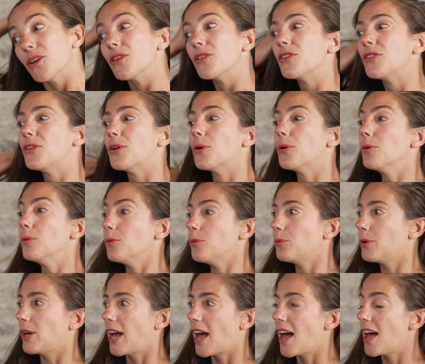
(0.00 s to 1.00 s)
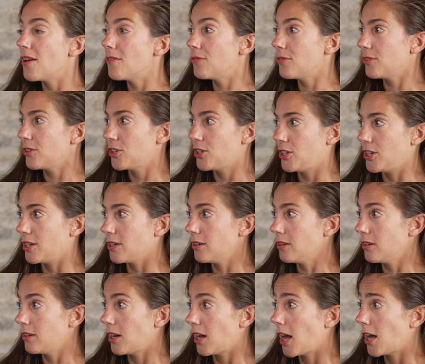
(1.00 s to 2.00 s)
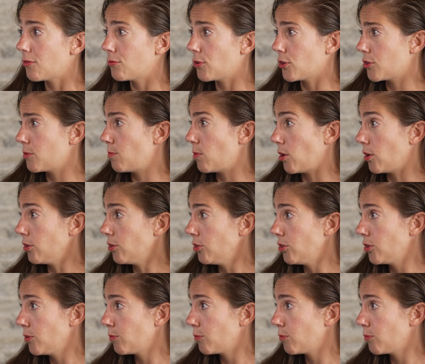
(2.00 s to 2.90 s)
So we have here our first block.